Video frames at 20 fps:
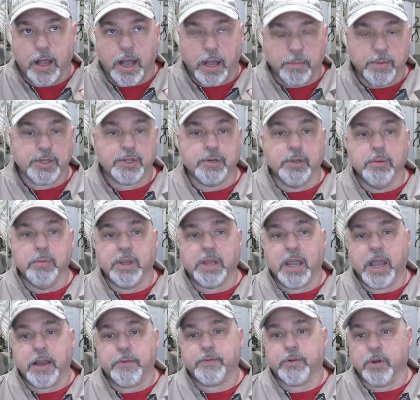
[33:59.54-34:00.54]
I'm assuming
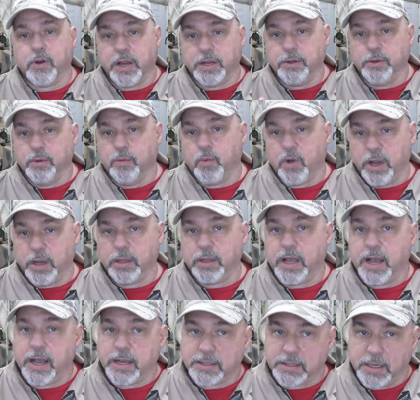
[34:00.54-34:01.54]
after I do the wine
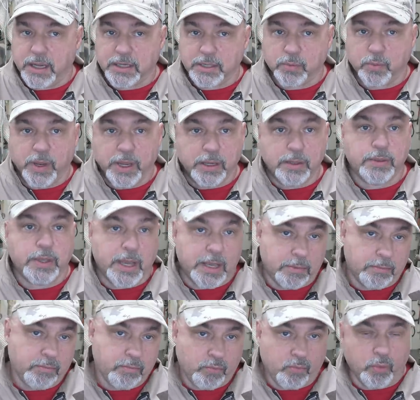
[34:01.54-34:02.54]
glass next week
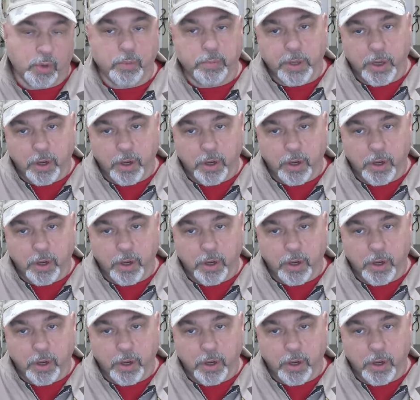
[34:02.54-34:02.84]
that we'll